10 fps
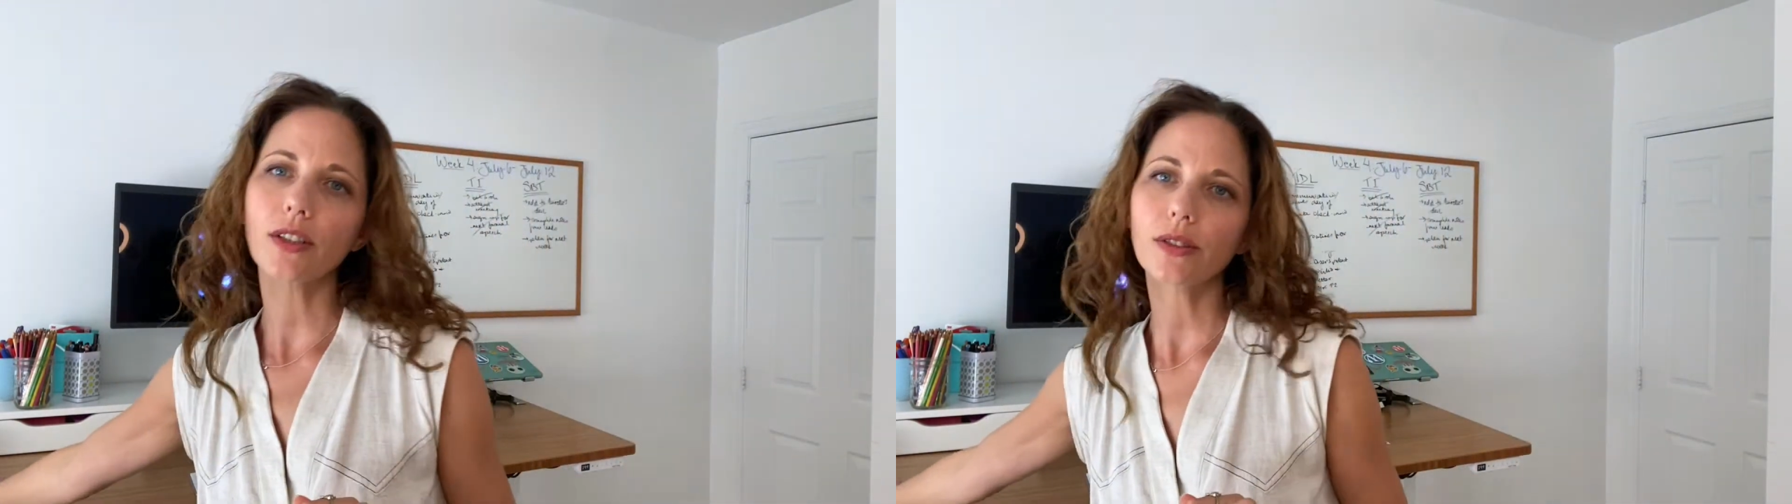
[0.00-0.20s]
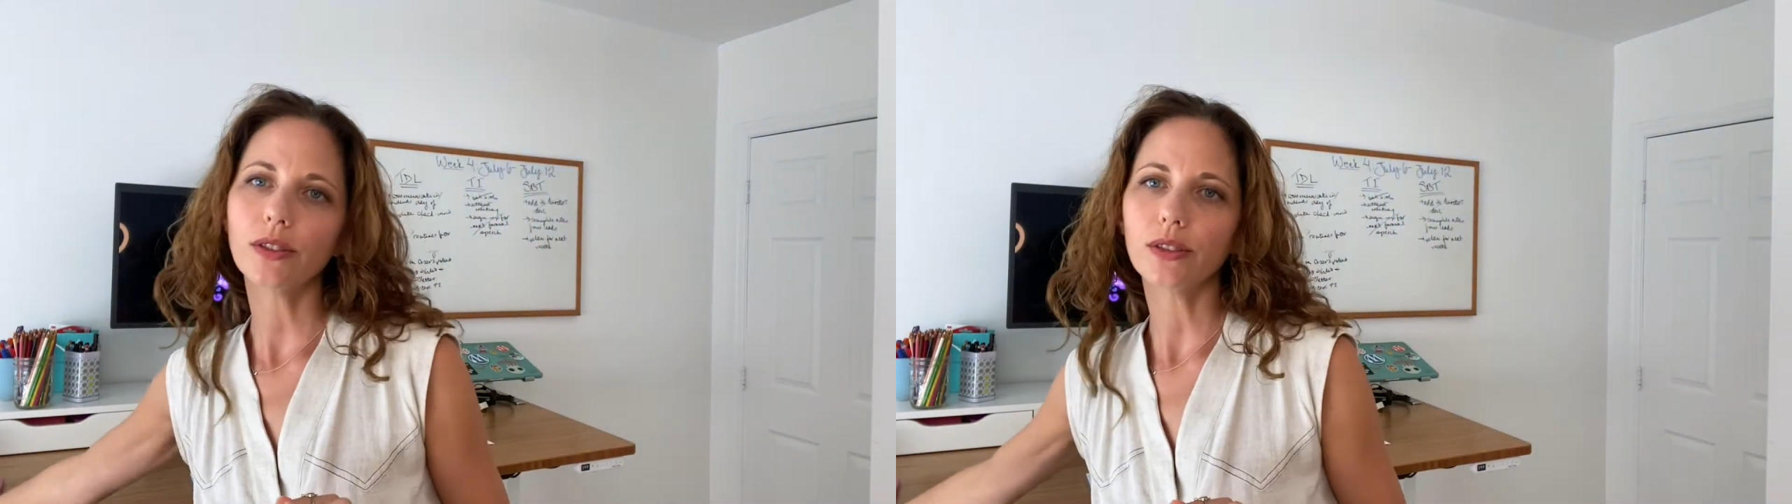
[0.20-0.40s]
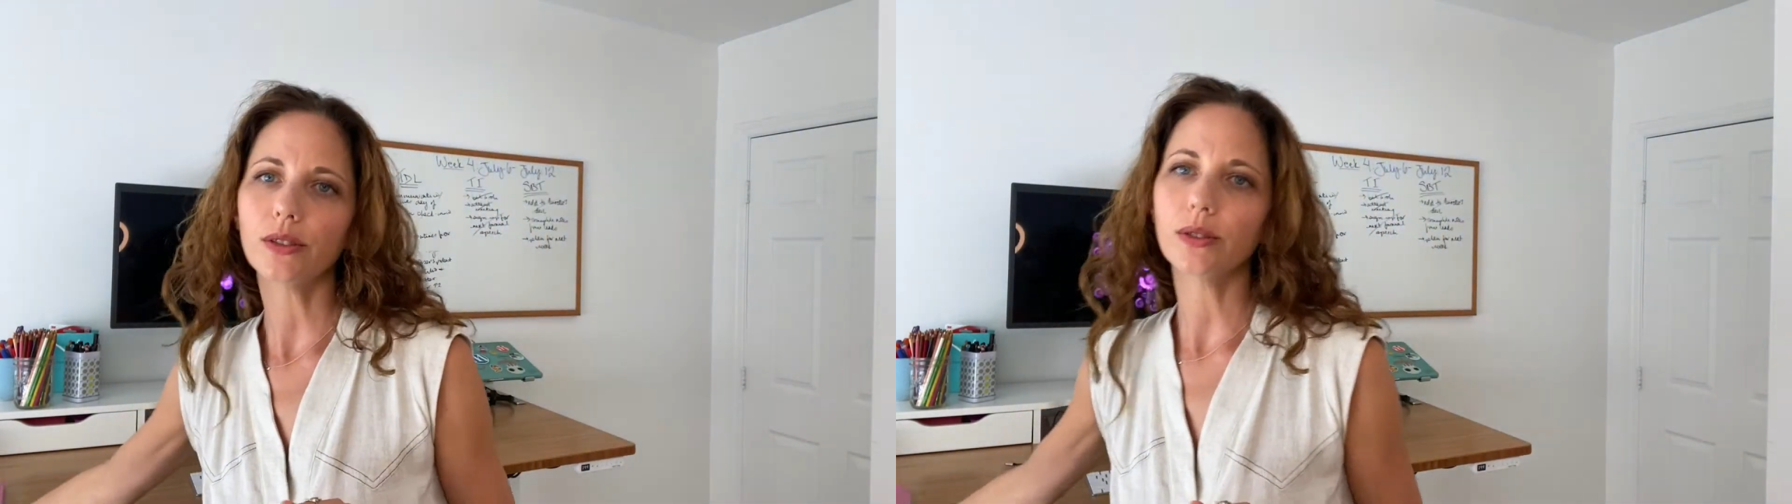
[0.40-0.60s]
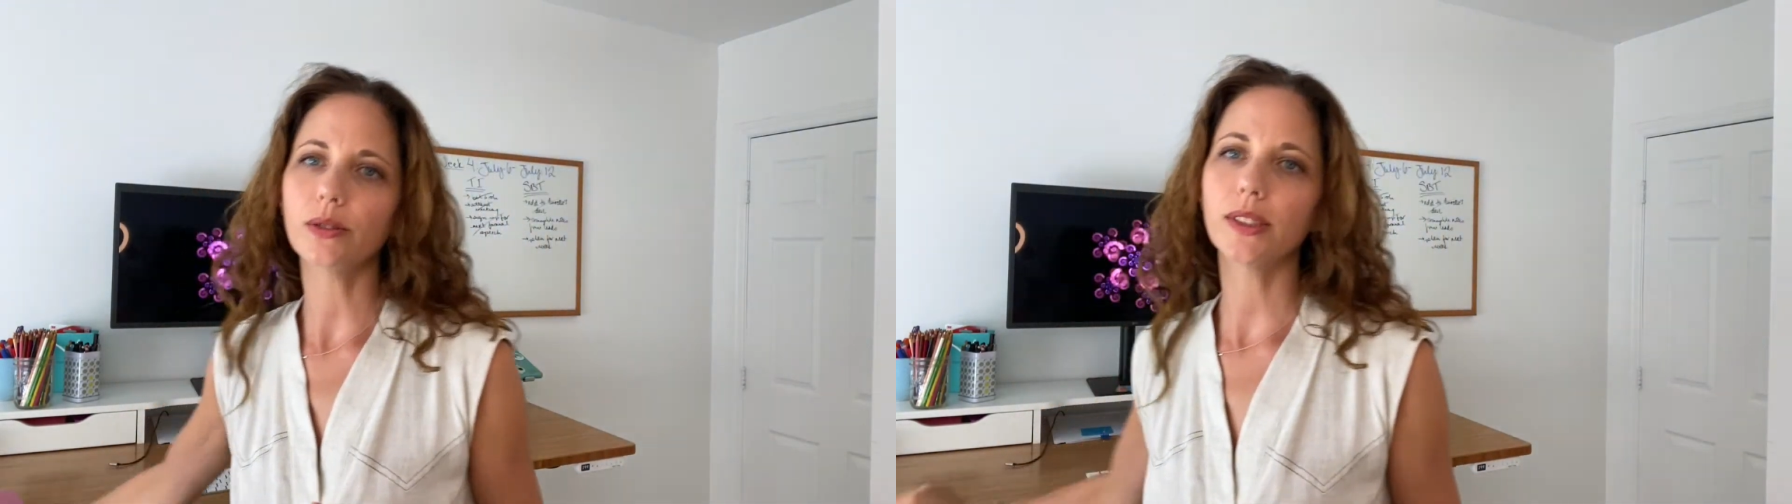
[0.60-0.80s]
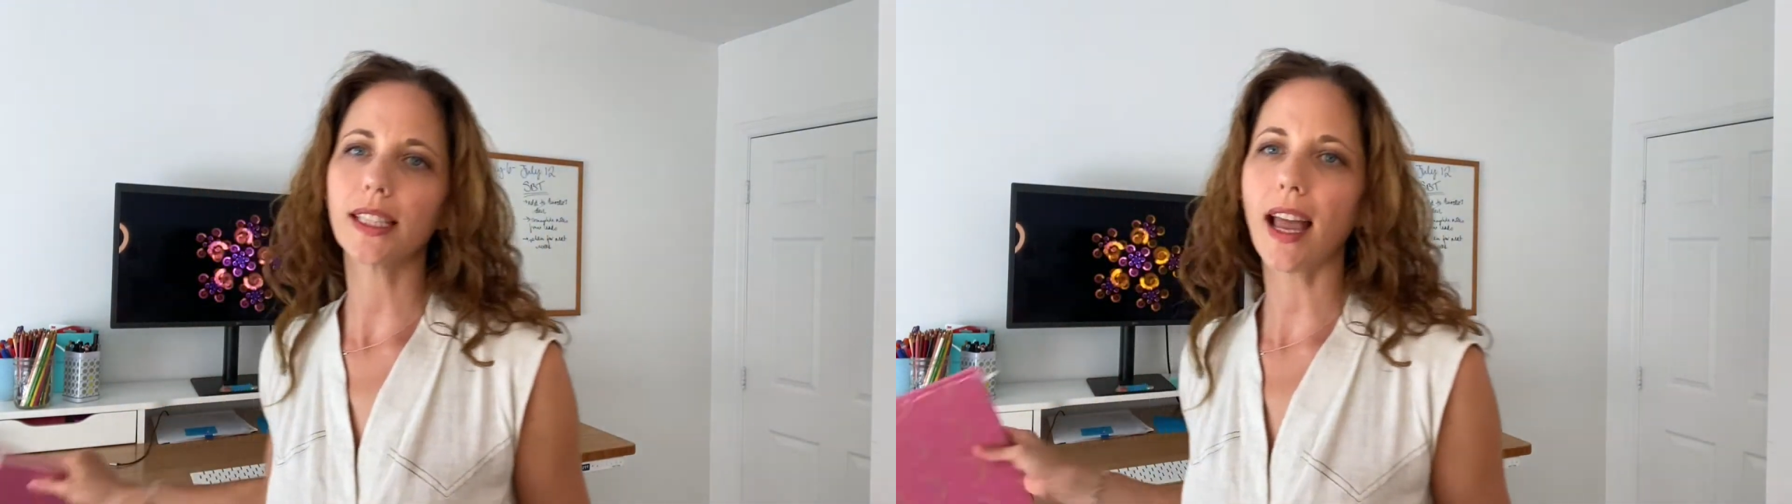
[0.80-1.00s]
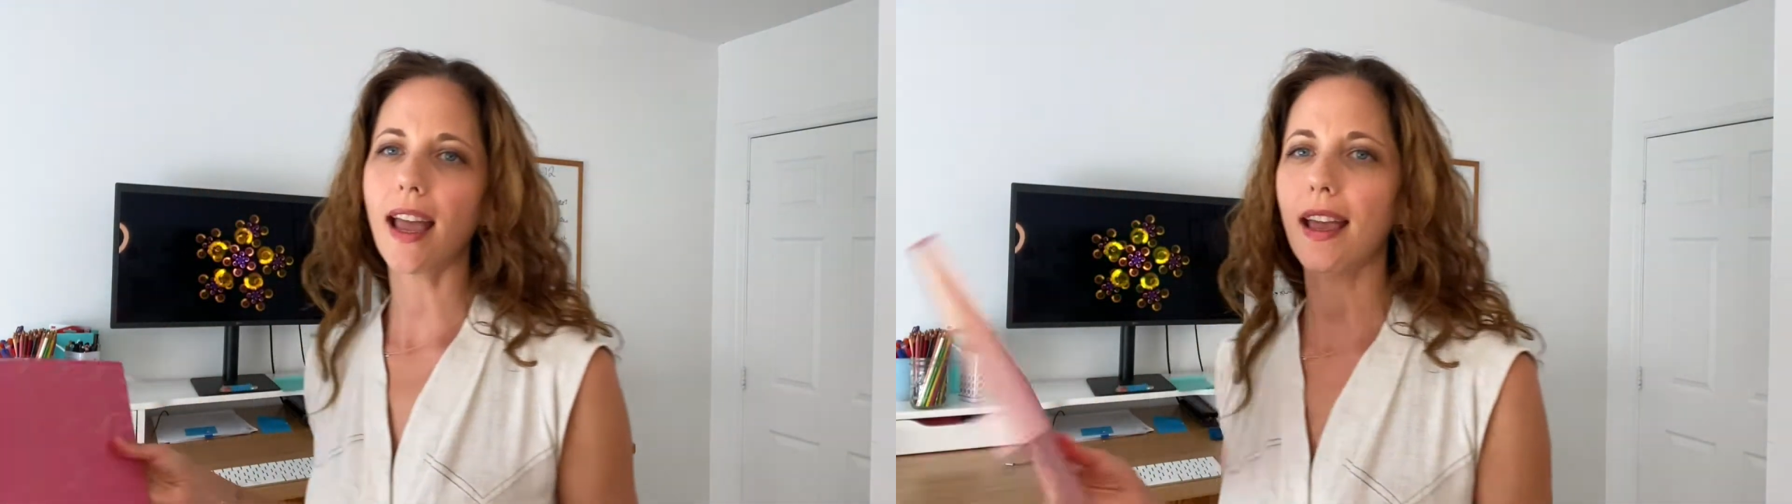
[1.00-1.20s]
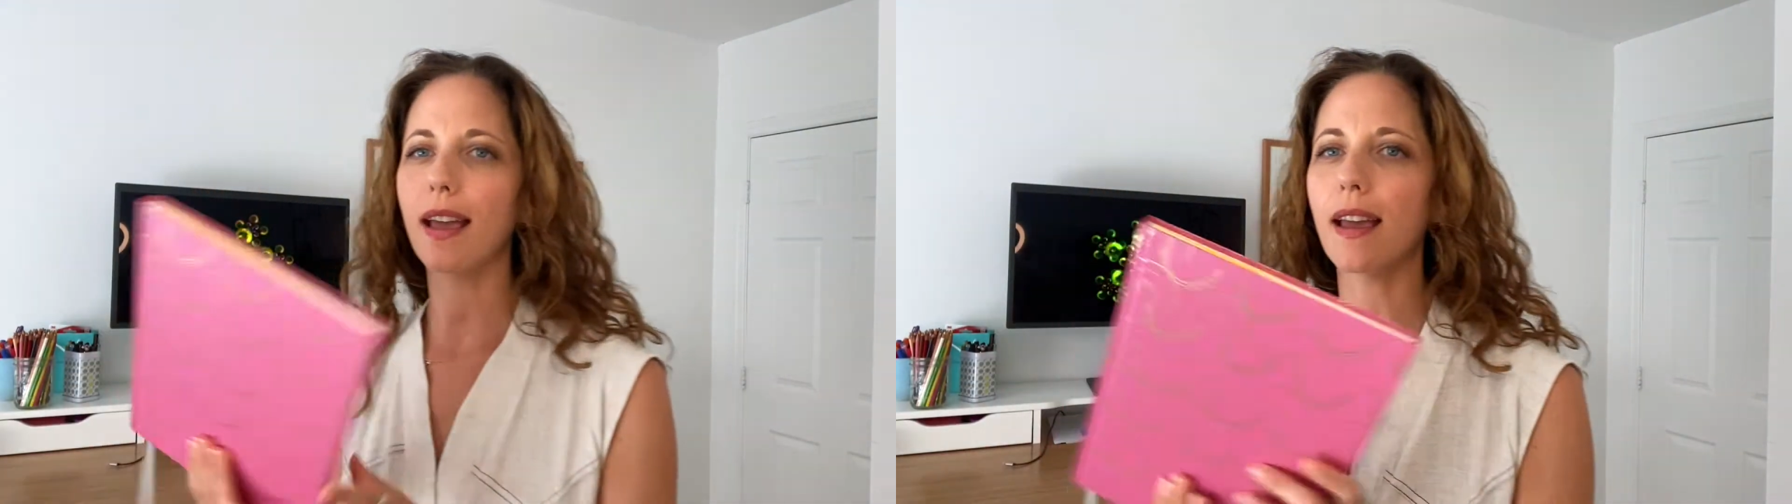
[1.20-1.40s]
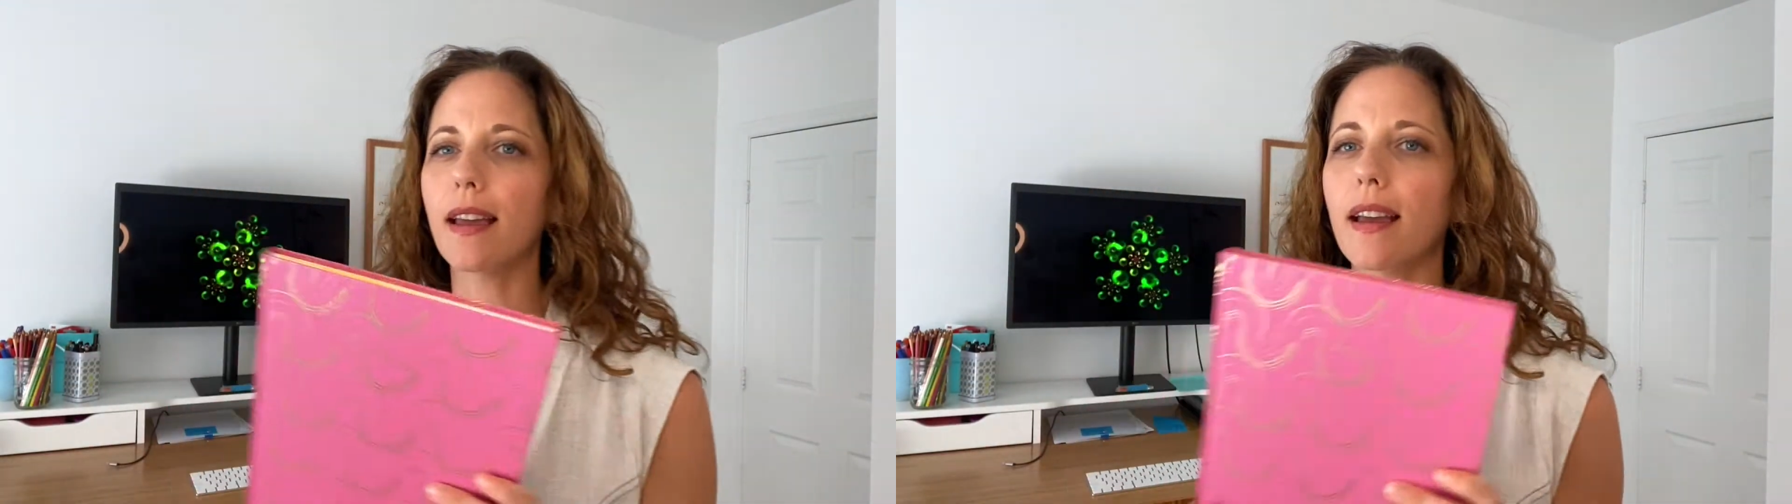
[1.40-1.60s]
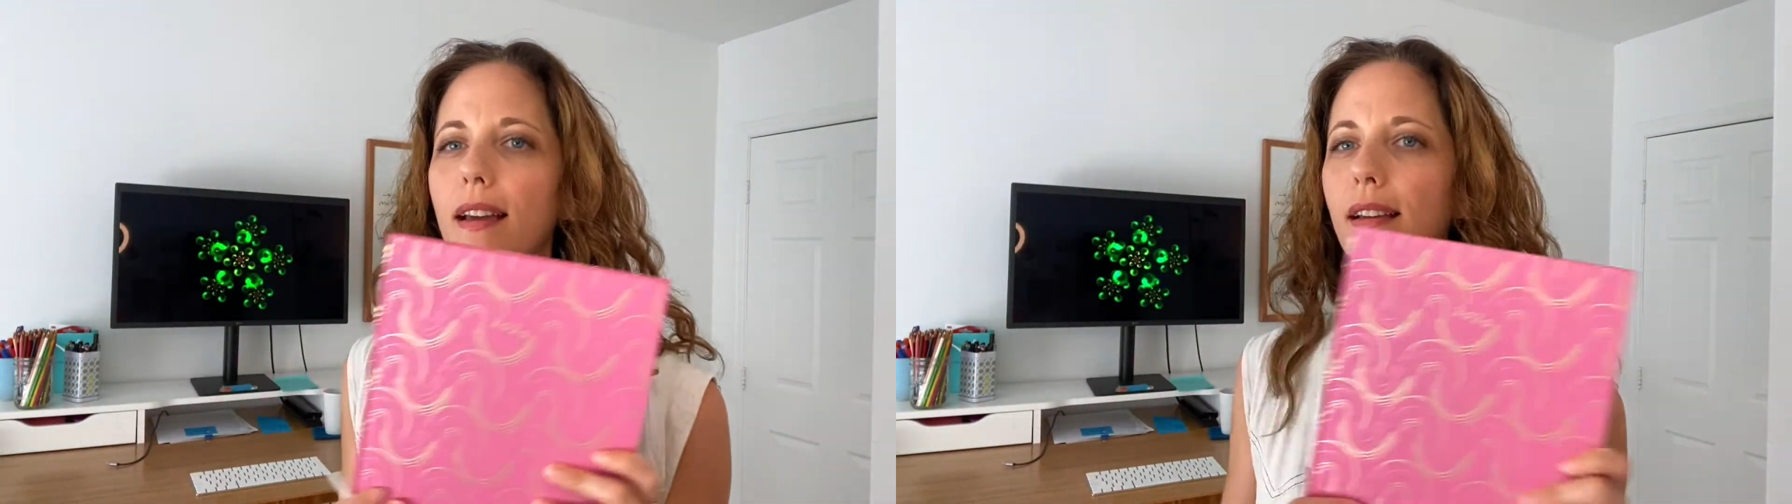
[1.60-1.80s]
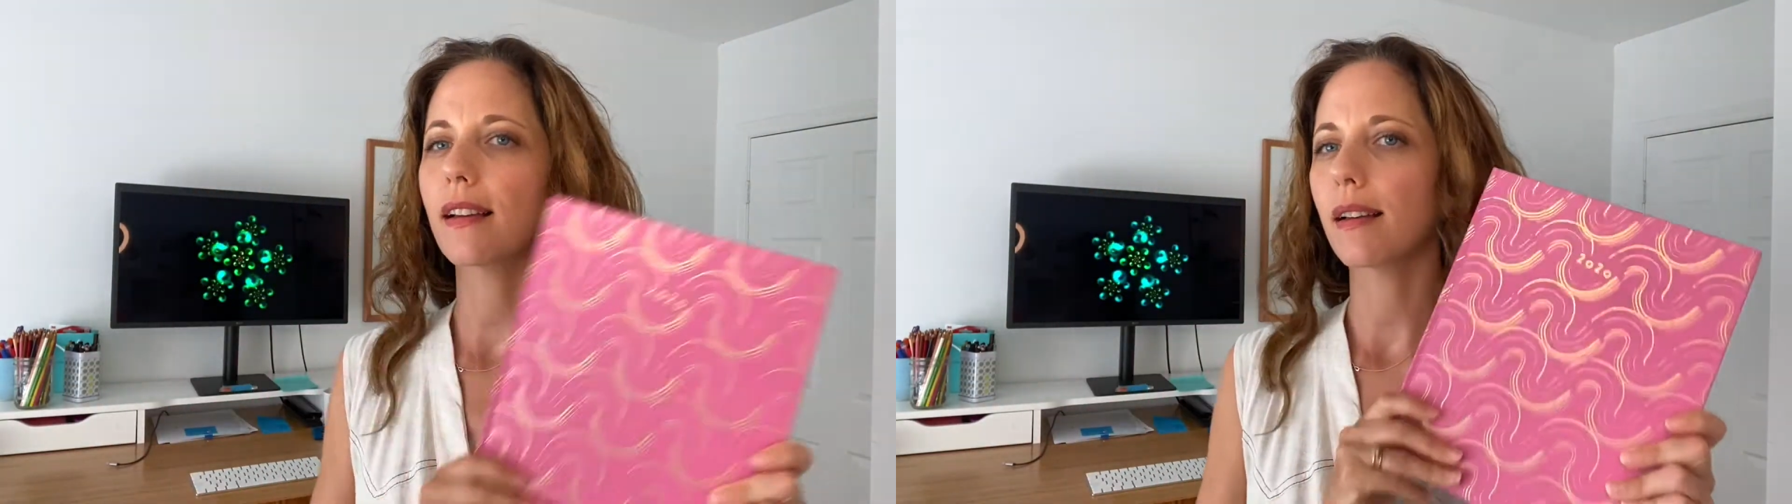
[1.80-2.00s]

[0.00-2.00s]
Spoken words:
use a